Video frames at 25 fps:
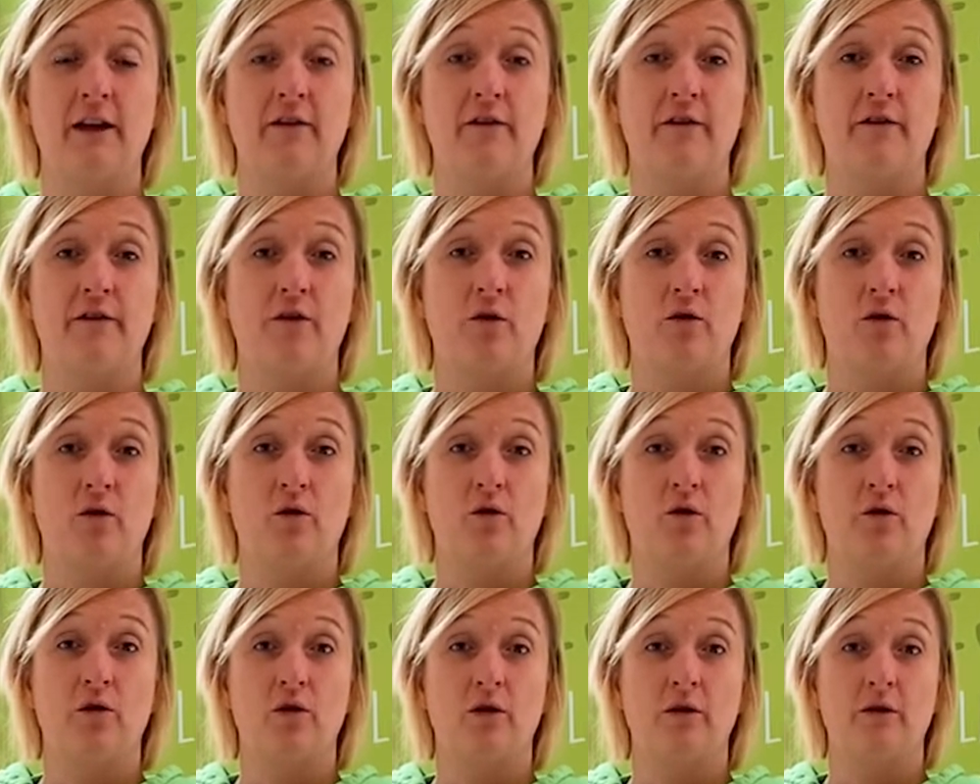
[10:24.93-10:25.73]

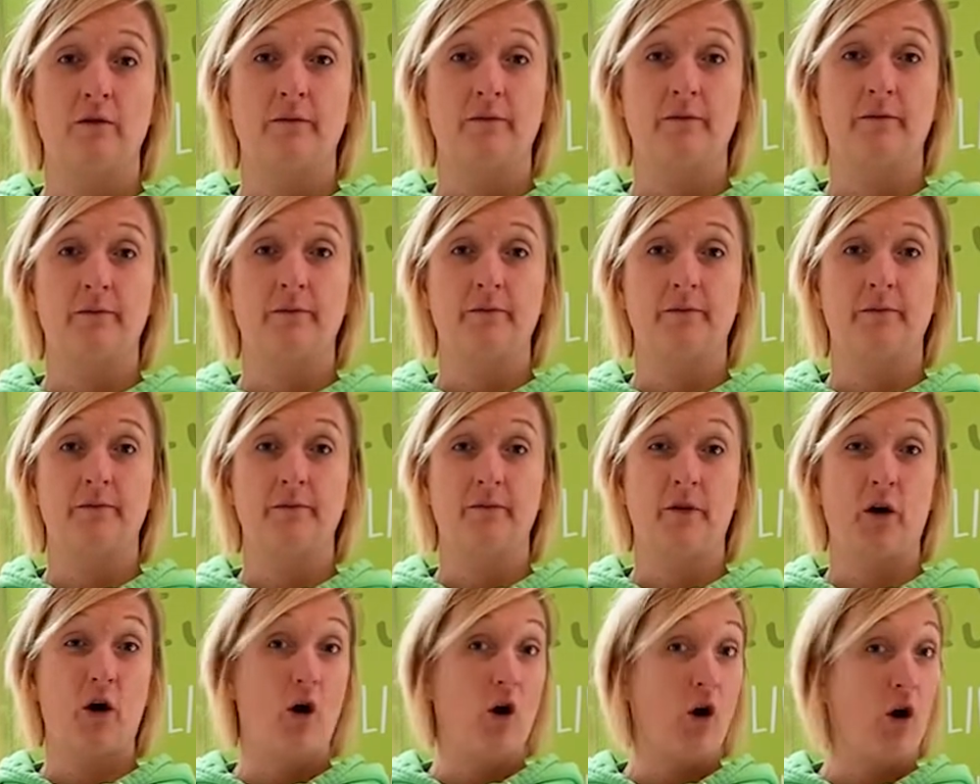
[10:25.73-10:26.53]
for
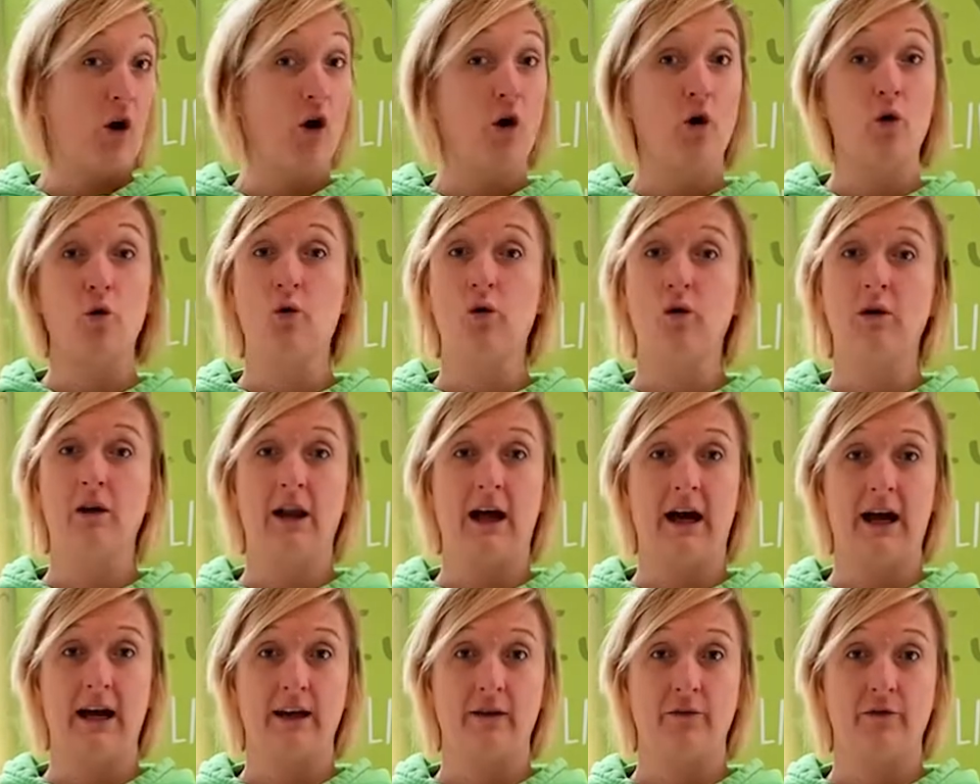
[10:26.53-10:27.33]
our whole
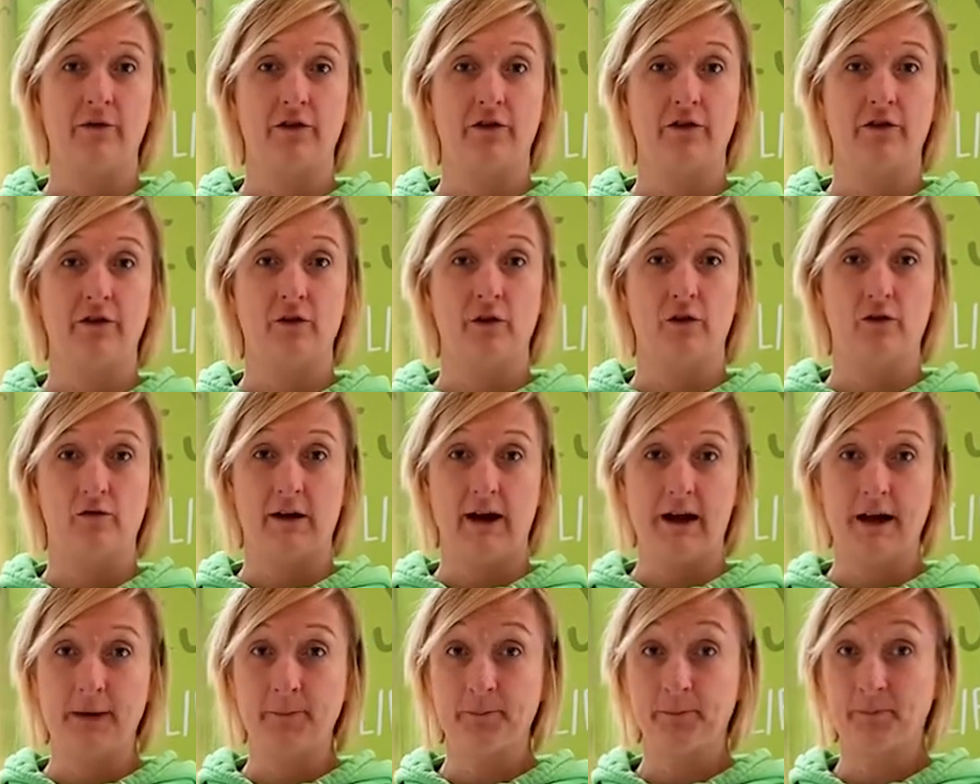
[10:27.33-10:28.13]
lives, all
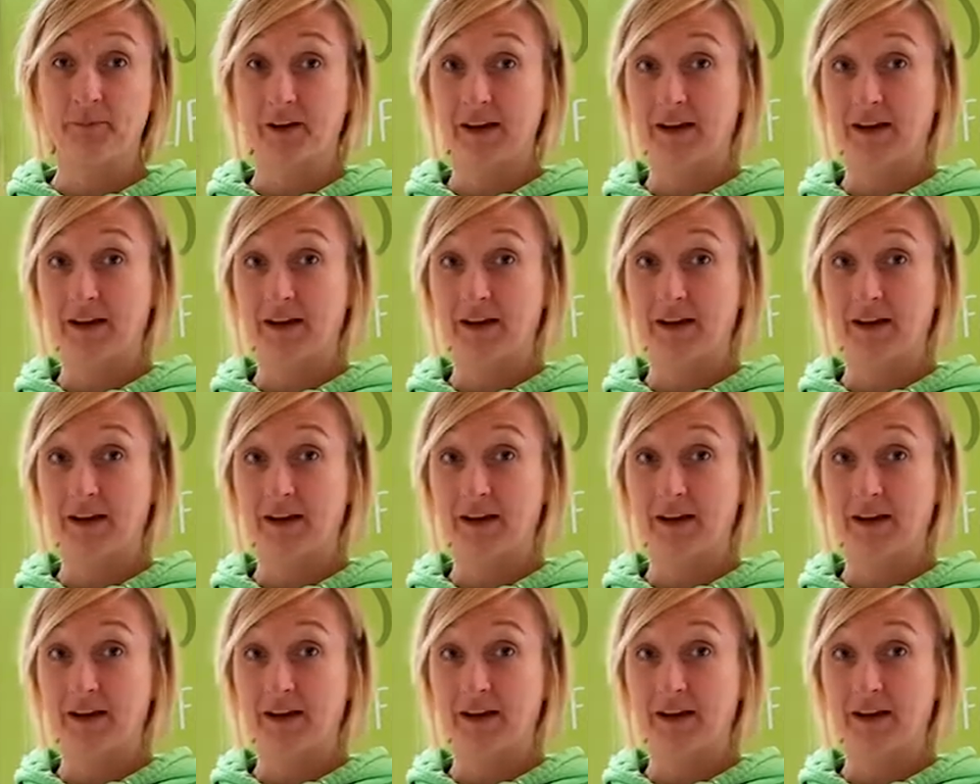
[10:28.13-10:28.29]
right?